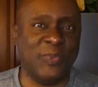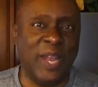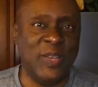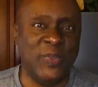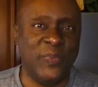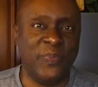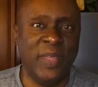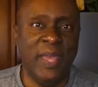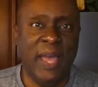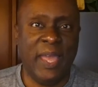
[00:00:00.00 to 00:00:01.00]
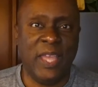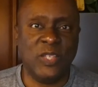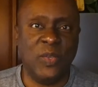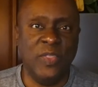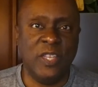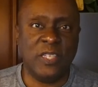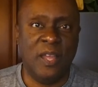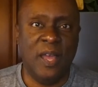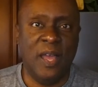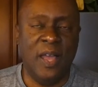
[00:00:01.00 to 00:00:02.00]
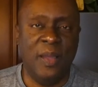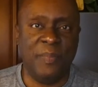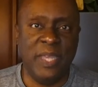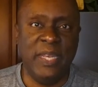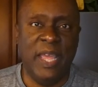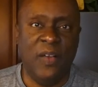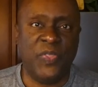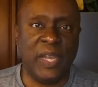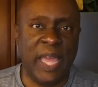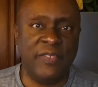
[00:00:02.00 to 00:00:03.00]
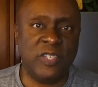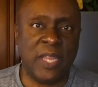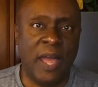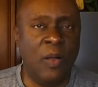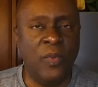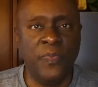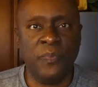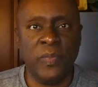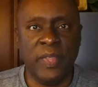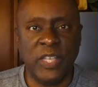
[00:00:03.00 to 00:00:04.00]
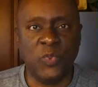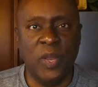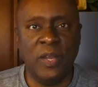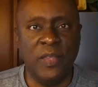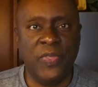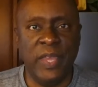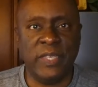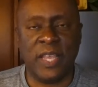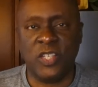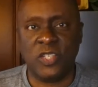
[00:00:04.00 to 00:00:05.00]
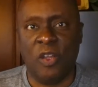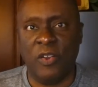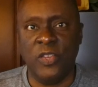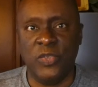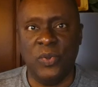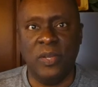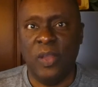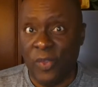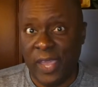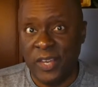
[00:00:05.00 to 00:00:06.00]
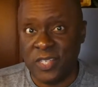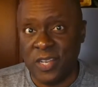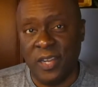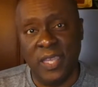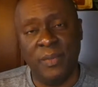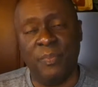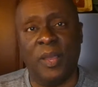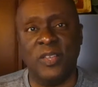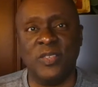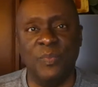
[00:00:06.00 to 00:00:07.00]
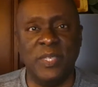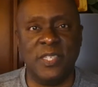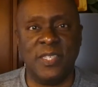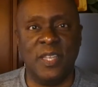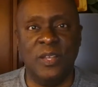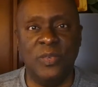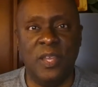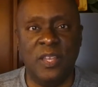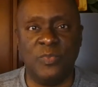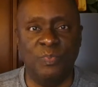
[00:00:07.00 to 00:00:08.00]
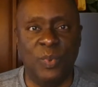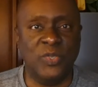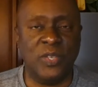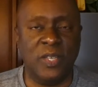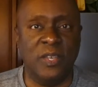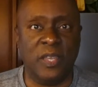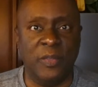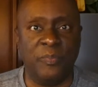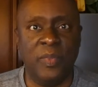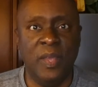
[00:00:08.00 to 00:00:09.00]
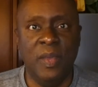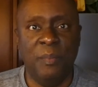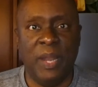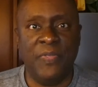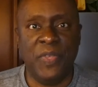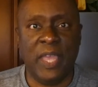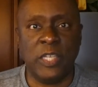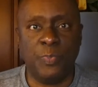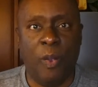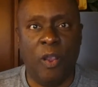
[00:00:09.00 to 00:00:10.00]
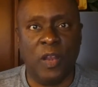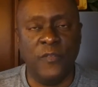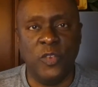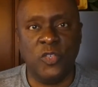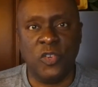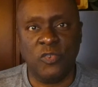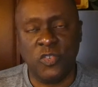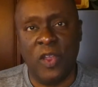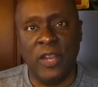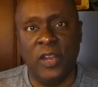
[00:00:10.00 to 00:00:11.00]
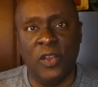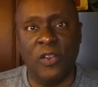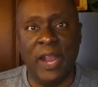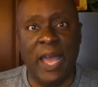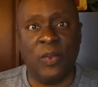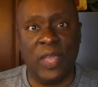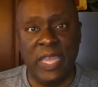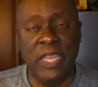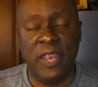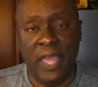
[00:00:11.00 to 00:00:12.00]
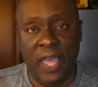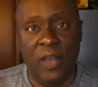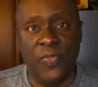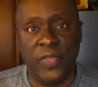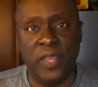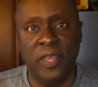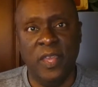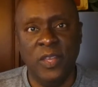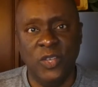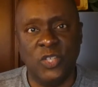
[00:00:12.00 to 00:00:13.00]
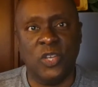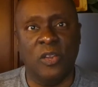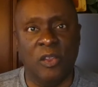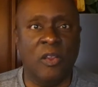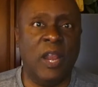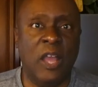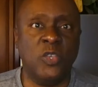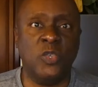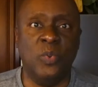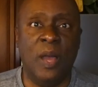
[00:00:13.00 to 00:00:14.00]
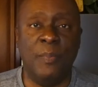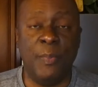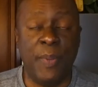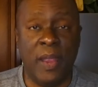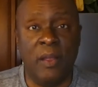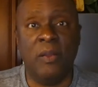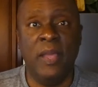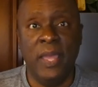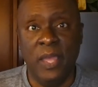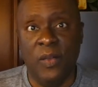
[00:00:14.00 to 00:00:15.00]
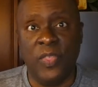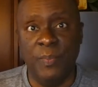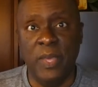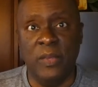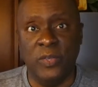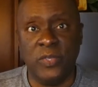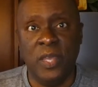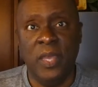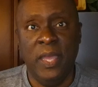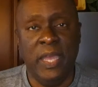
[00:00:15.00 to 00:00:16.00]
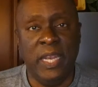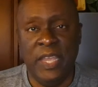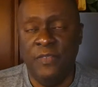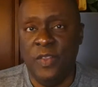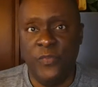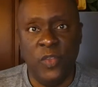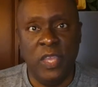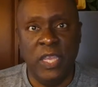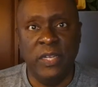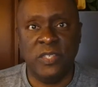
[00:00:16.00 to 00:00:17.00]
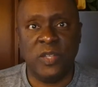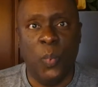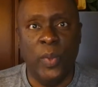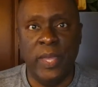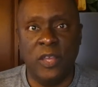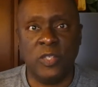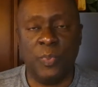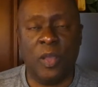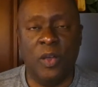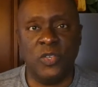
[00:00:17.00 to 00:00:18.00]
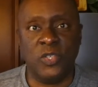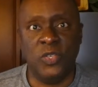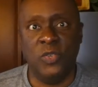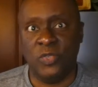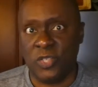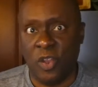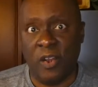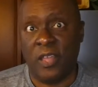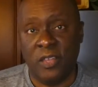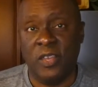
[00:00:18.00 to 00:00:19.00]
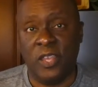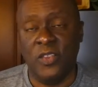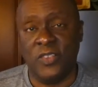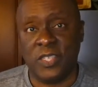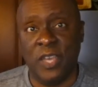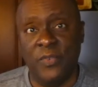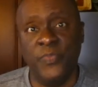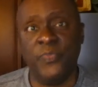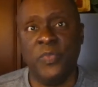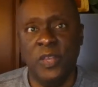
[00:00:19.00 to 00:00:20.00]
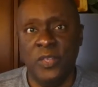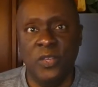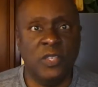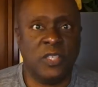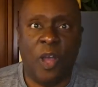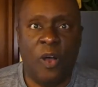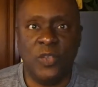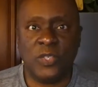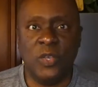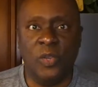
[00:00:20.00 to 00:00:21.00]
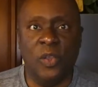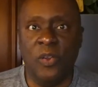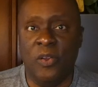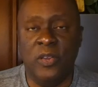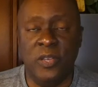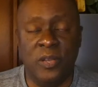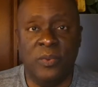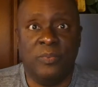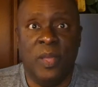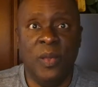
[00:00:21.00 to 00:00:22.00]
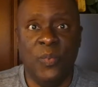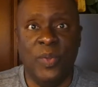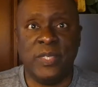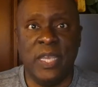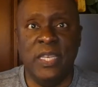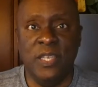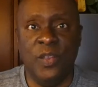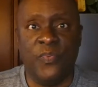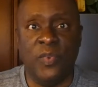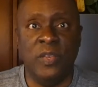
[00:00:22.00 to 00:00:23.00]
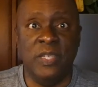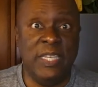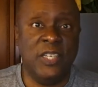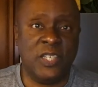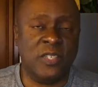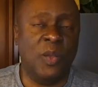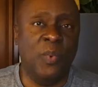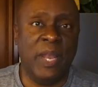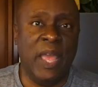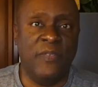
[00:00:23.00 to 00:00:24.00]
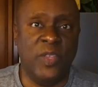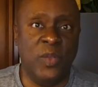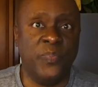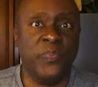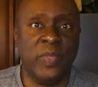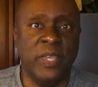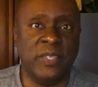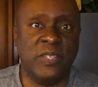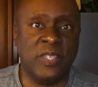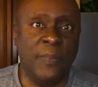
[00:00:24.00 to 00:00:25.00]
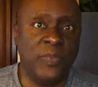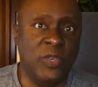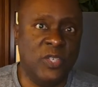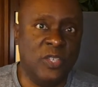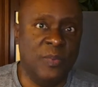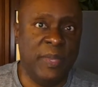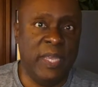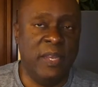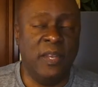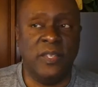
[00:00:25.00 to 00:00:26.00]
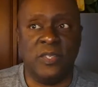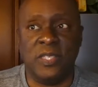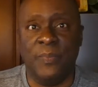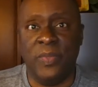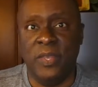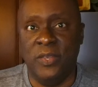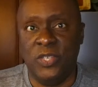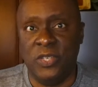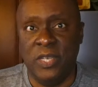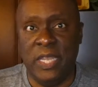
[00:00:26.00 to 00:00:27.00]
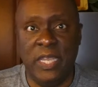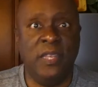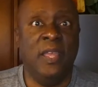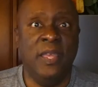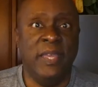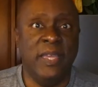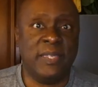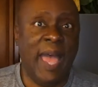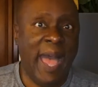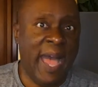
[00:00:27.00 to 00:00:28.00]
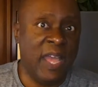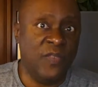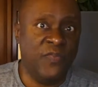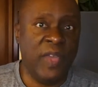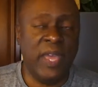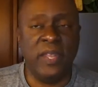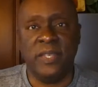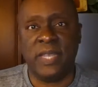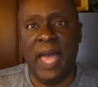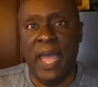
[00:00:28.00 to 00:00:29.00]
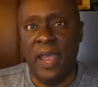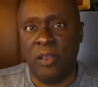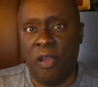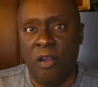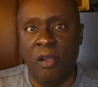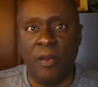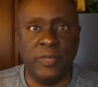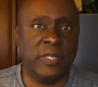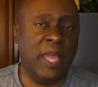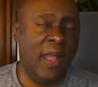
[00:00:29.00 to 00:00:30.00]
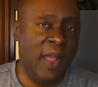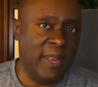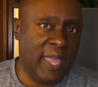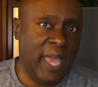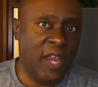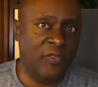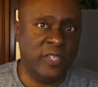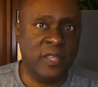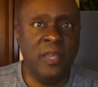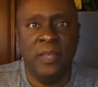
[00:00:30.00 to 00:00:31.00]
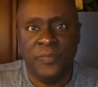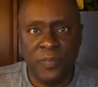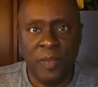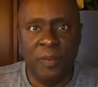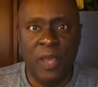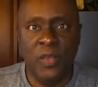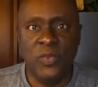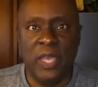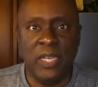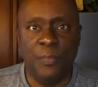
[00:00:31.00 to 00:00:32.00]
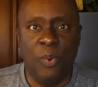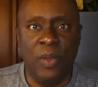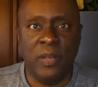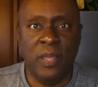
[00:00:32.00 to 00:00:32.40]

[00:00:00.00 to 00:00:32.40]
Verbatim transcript: what I do. I guess on this um, eat healthy lifestyle, that's one of the things I started doing occasionally because the missus still does most of the cooking. But I think as part of you trying to learn how to eat healthy, you should learn how to um, prepare healthy meals. And even if you're eating someone else because you started cooking yourself, you'll also learn, you know, what's in different dishes or what have you. Is this something you should be eating? Is this something you shouldn't eat? Is it high in fat? Is it high in carbs? Is it high in calories? Well, you get the point.